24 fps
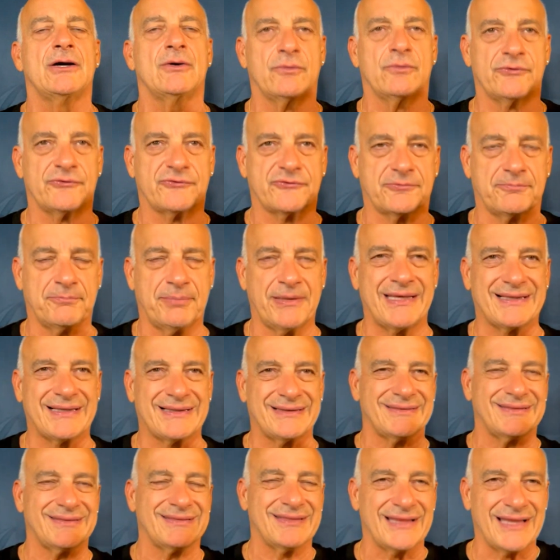will speak
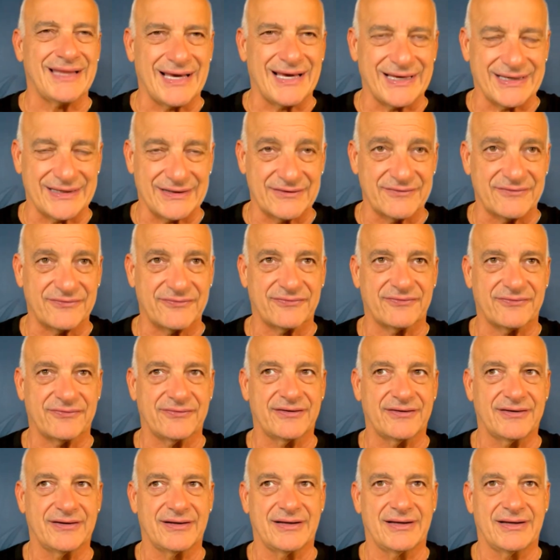life
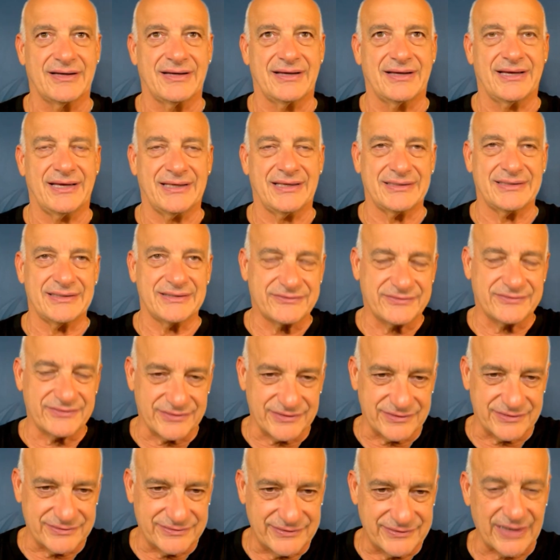and into
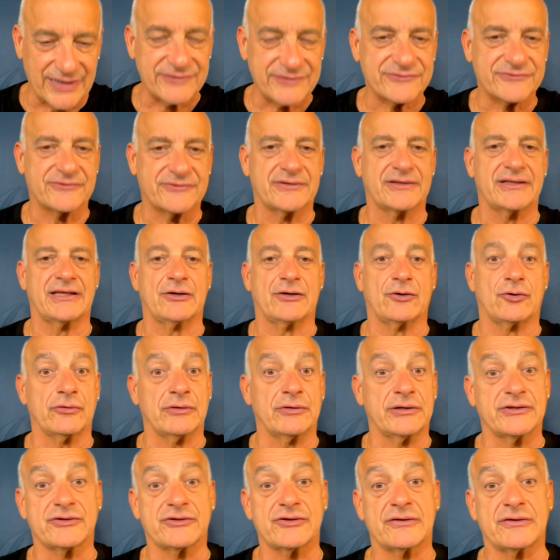the destiny or
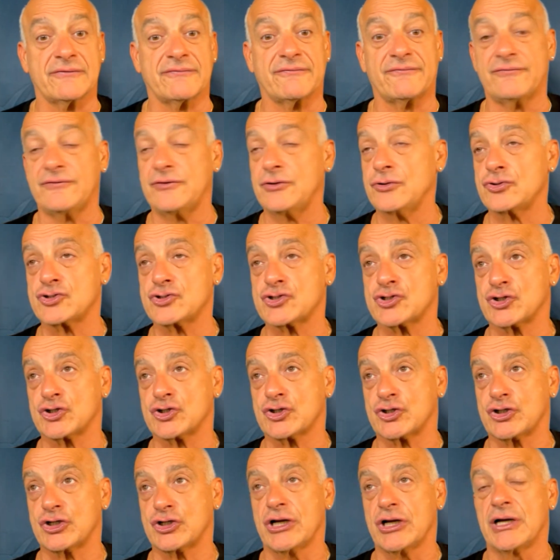into the
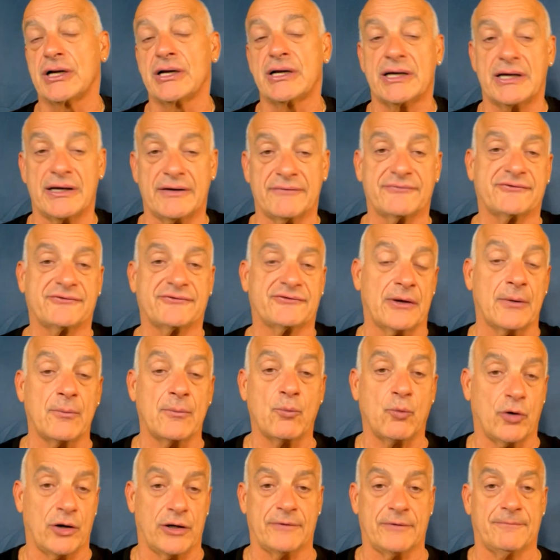future of
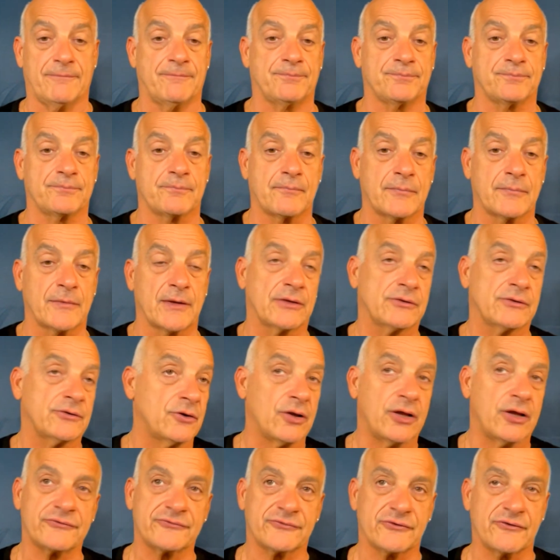someone. They'll
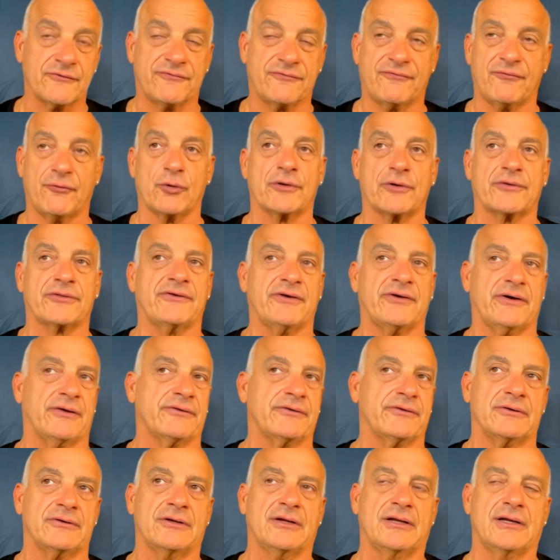also
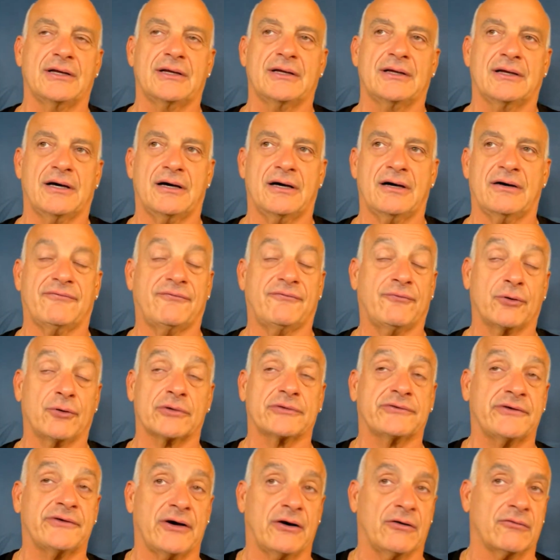foretell,
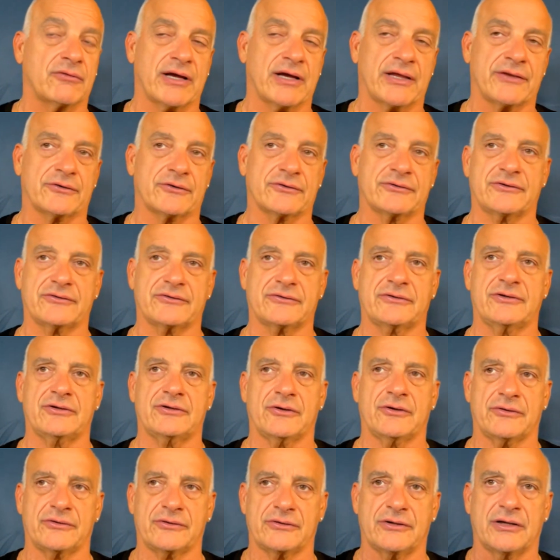foretell rather,
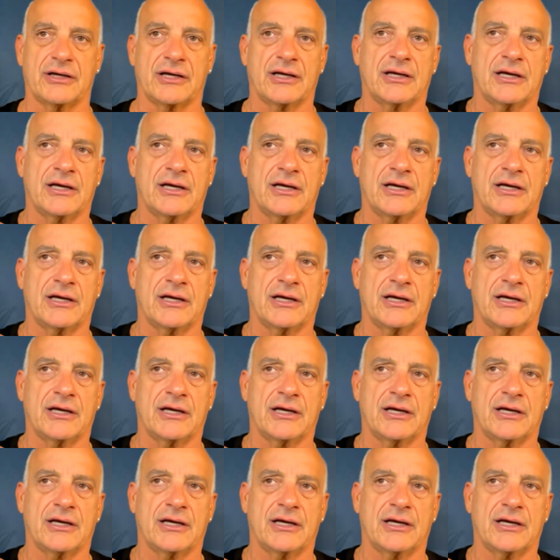they're